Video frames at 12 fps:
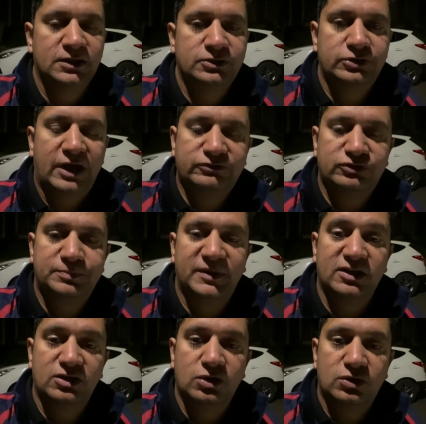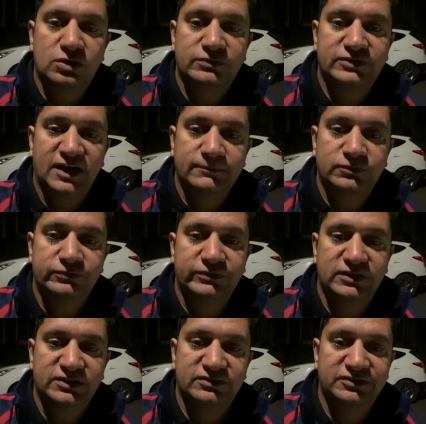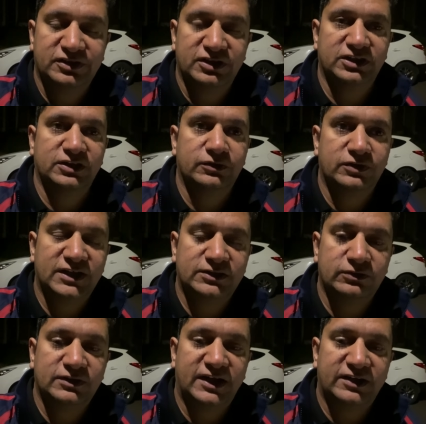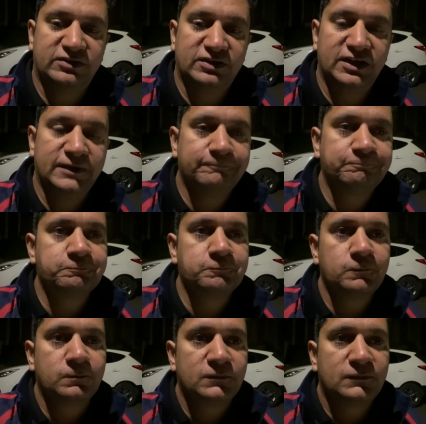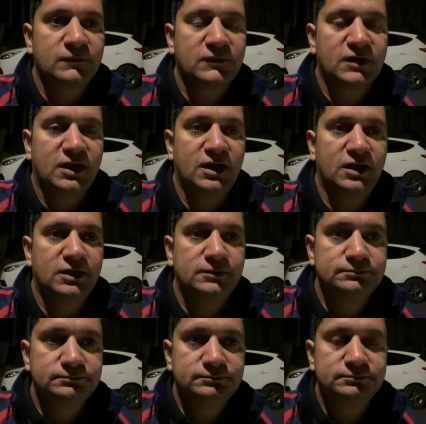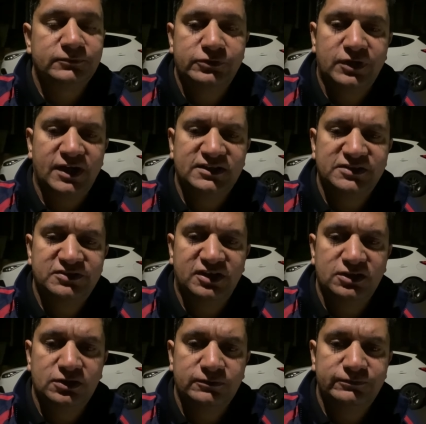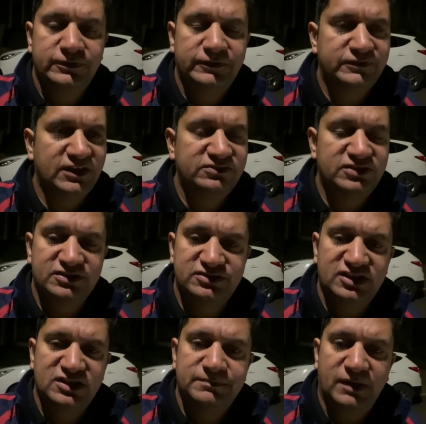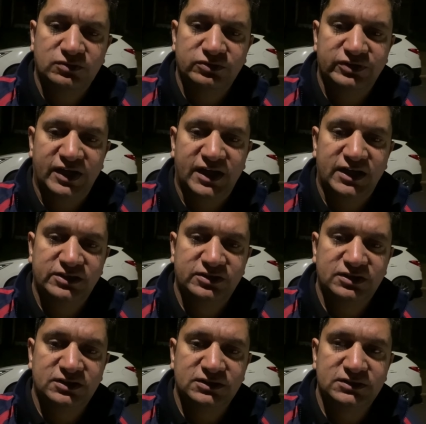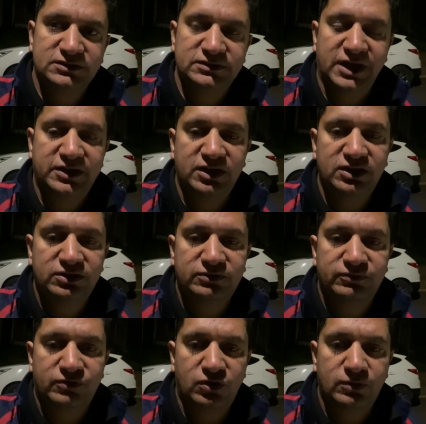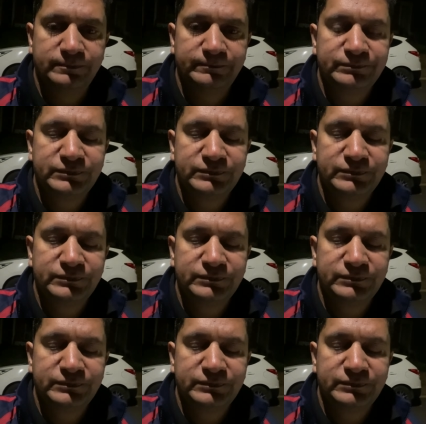you have to spend a lot of time to finish the journey all right so let's say uh, you get the journey of 15 16 pounds and uh, it is from